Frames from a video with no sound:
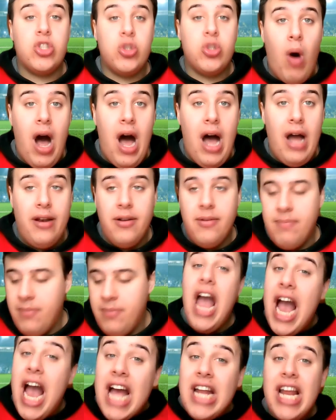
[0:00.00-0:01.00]
squad.
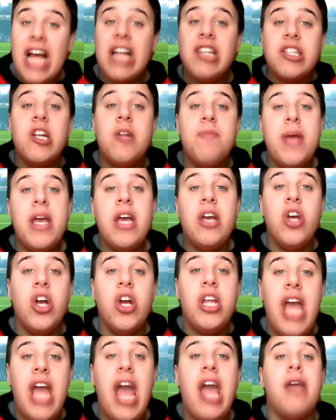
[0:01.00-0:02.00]
And that's going to be a
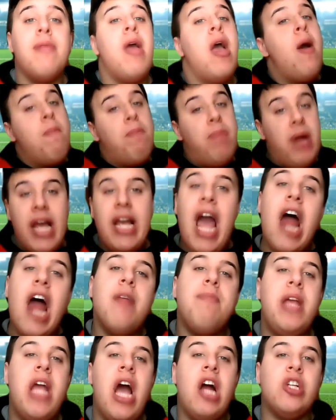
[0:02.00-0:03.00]
good game. But I got
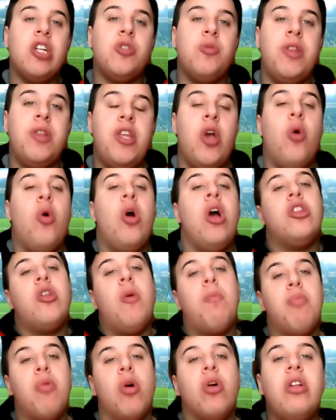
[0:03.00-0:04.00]
to be honest with you.
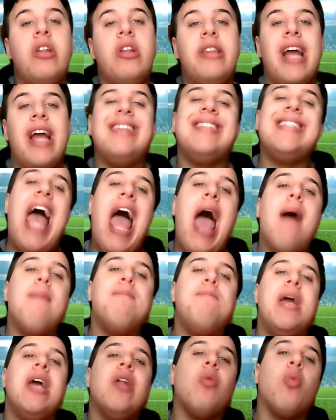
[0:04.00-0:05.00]
The Brooklyn Nets
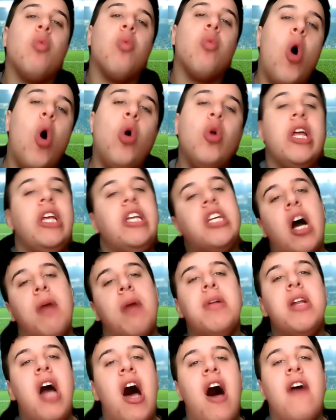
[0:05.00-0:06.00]
have been rolling,
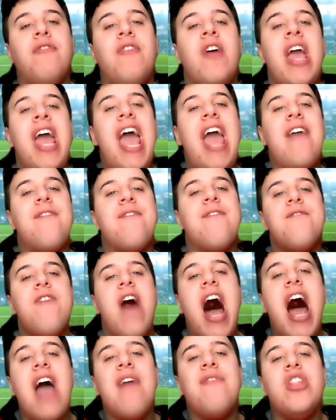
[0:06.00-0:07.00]
coming off a
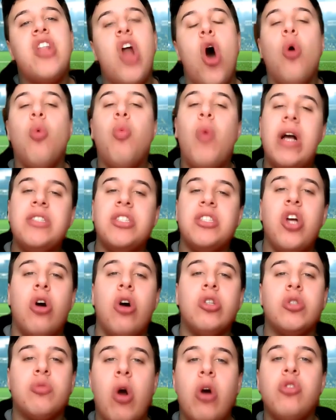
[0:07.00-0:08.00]
5 0 West
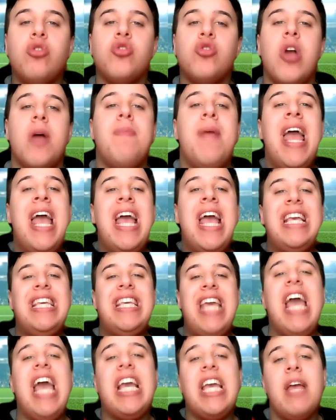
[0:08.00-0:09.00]
Coast road trip
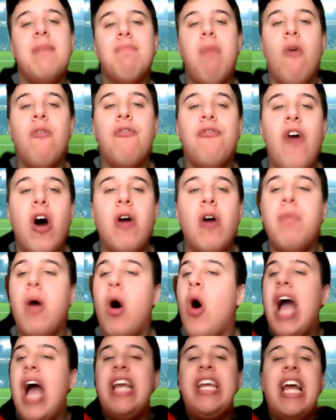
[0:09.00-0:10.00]
kicking
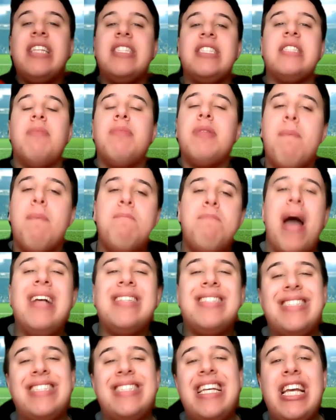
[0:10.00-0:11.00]
Mofobo against some of the
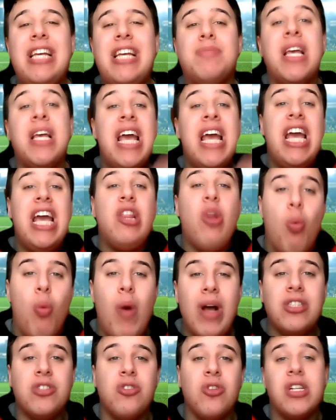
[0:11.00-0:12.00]
best teams in the
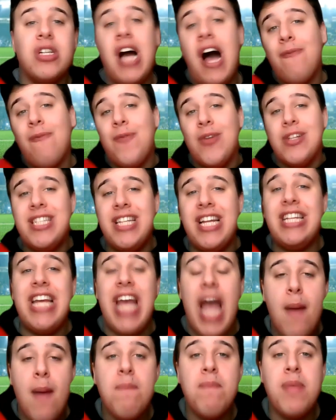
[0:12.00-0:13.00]
Western Conference and in
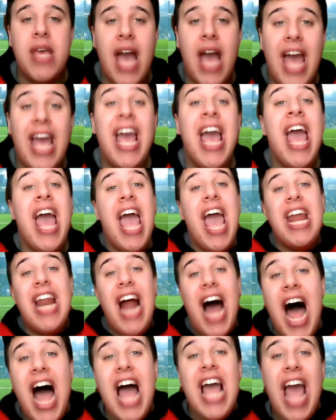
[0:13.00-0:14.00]
the NBA. And
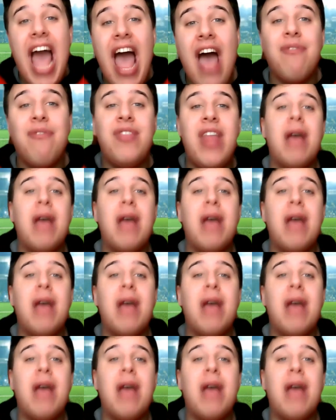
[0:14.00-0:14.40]
I have